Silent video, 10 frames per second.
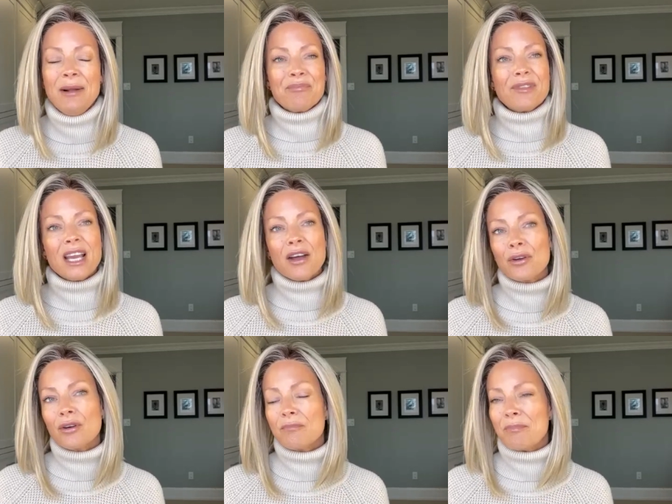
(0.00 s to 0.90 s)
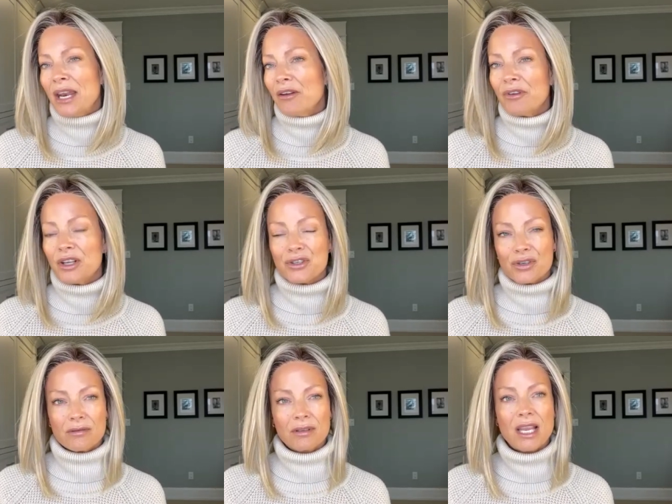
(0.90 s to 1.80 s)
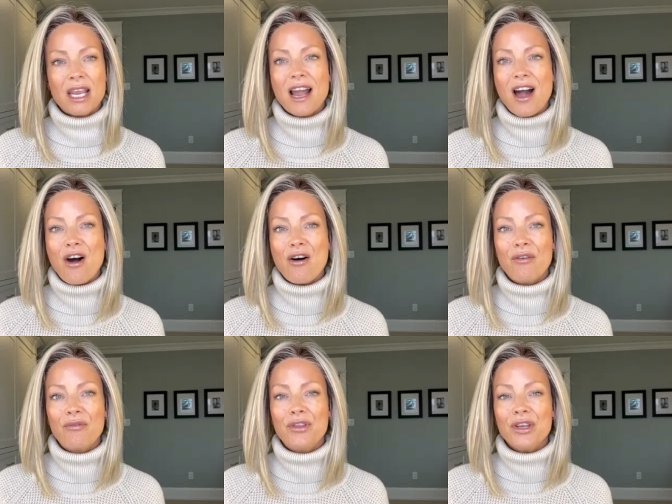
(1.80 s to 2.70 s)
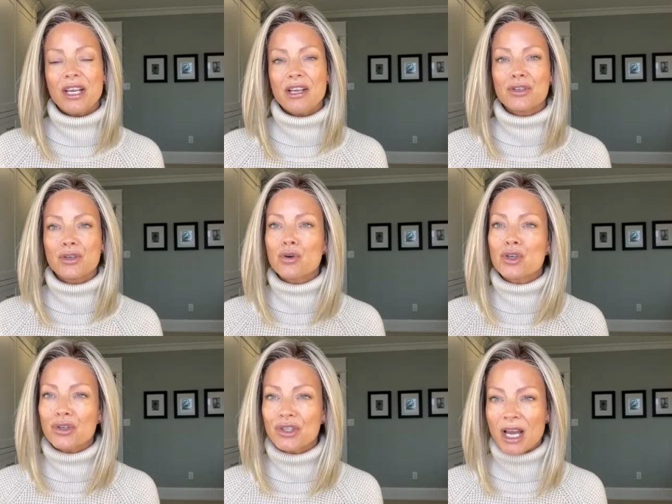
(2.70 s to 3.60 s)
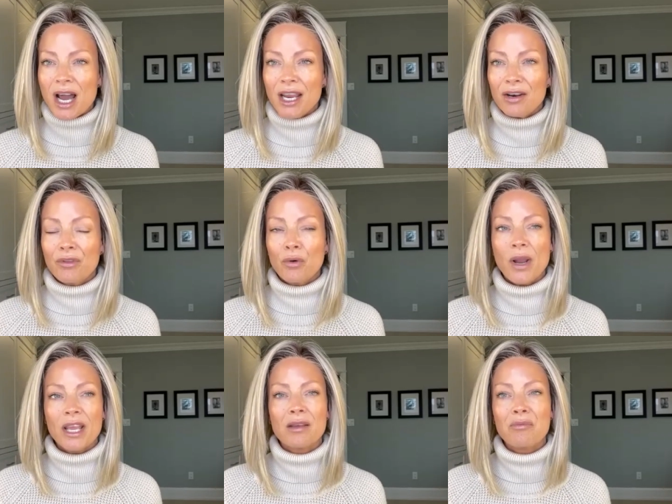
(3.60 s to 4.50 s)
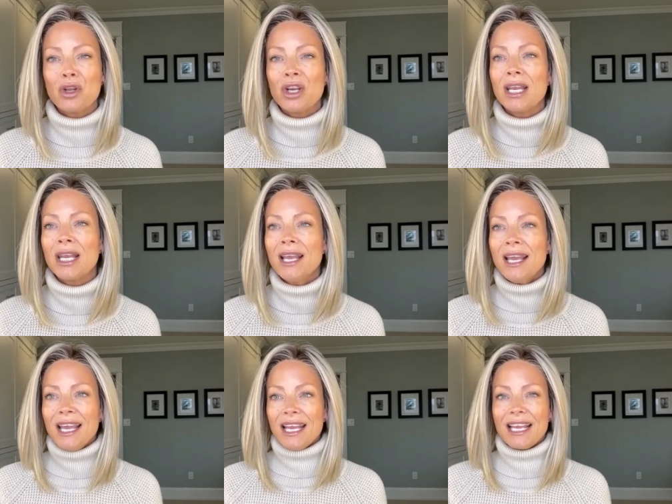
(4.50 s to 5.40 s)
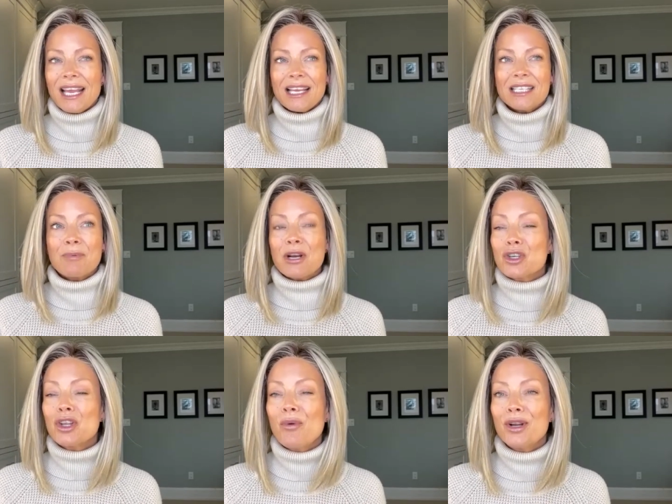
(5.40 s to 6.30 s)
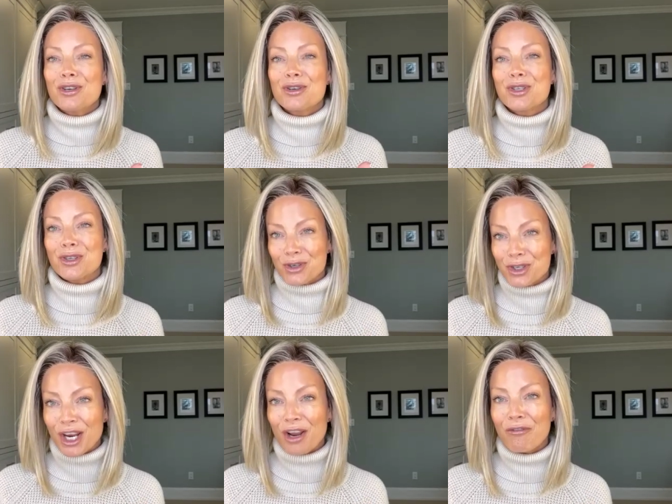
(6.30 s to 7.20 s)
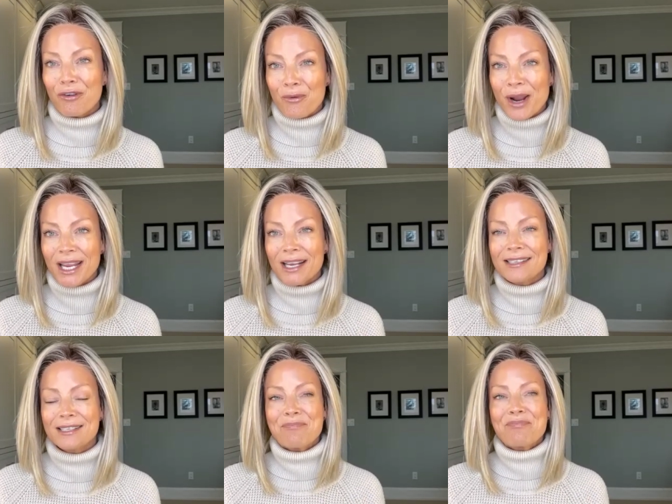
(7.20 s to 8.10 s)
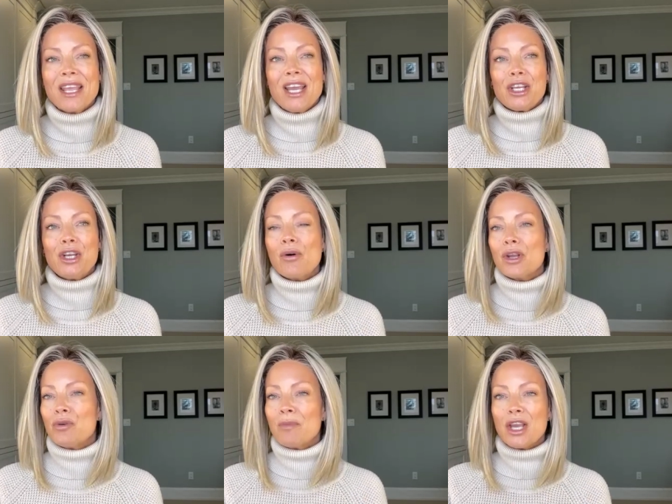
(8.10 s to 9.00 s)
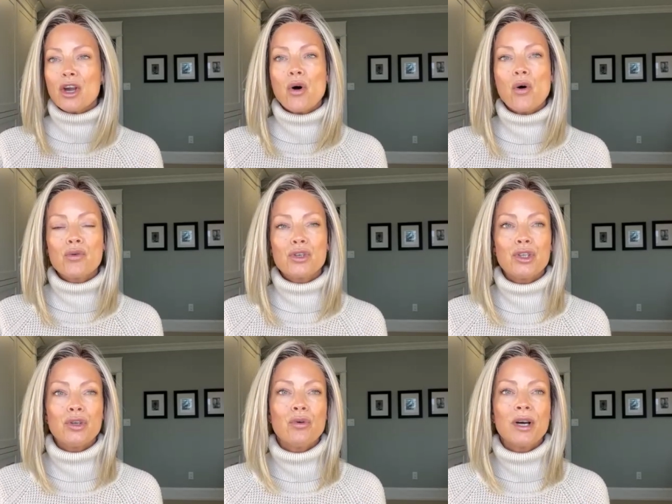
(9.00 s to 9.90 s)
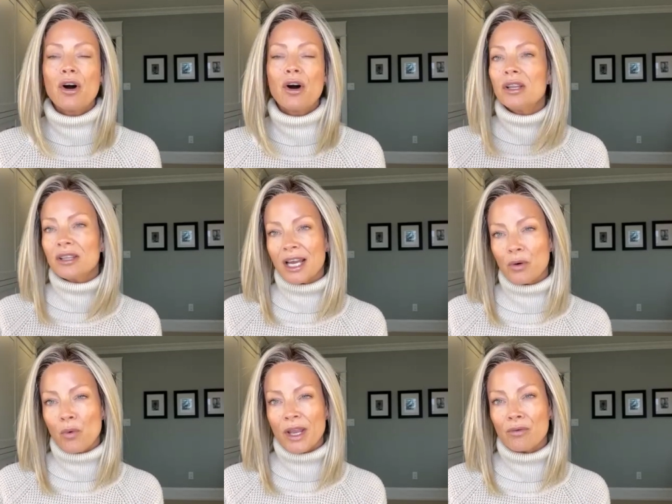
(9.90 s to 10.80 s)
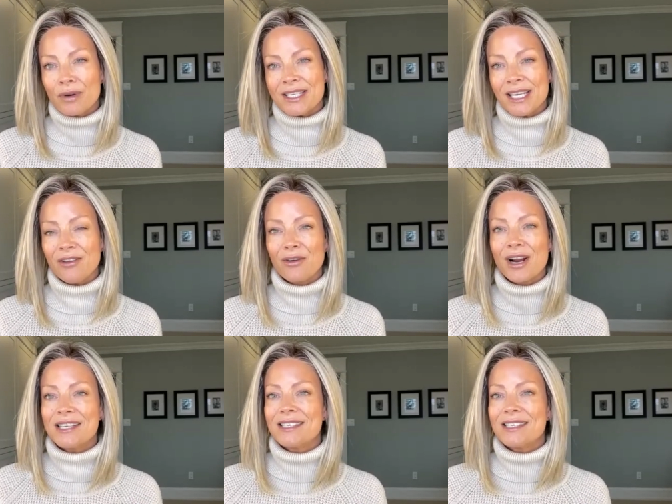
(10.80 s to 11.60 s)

The other benefit, certainly, of the social side of the wig community, especially when you're searching for wigs, you know what, you may go to an online wig retailer as